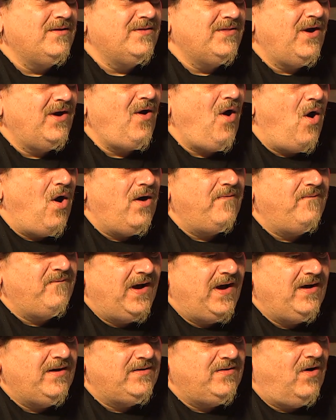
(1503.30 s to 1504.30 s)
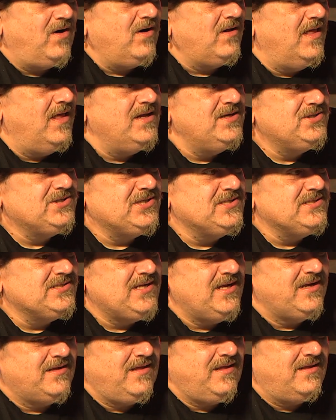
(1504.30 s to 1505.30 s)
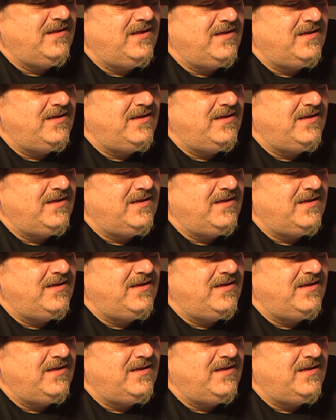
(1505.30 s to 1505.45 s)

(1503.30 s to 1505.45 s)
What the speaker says: there are very dark legends like that.